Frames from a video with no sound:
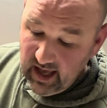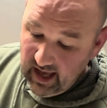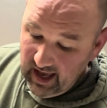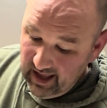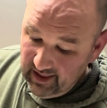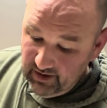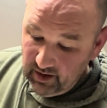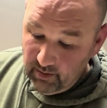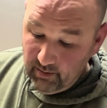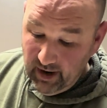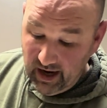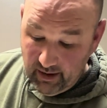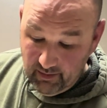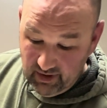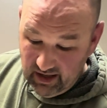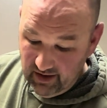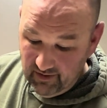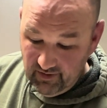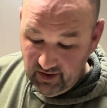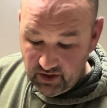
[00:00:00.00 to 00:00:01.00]
and there might
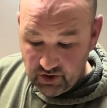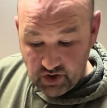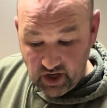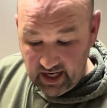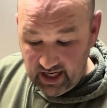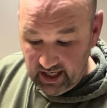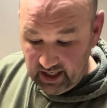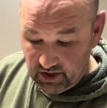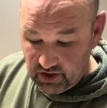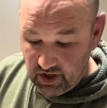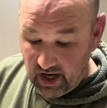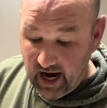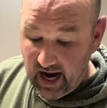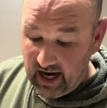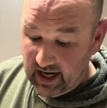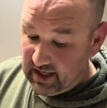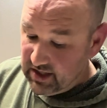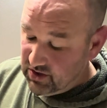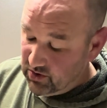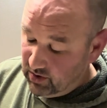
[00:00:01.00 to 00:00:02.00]
be even draining
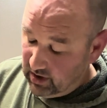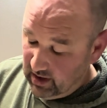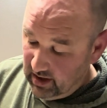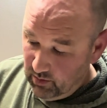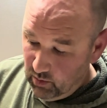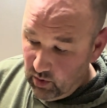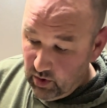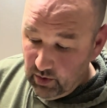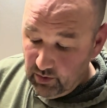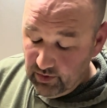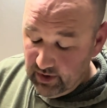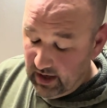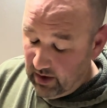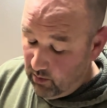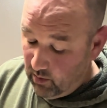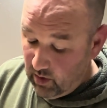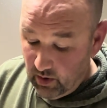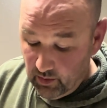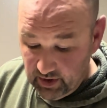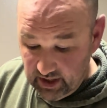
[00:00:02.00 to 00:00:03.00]
tracts or a wound that
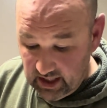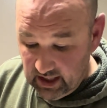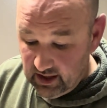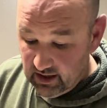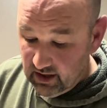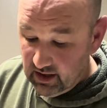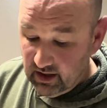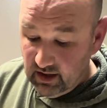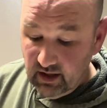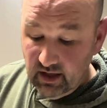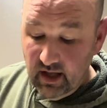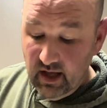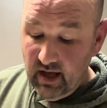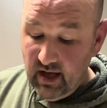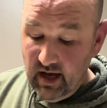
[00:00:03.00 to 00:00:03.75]
won't heal.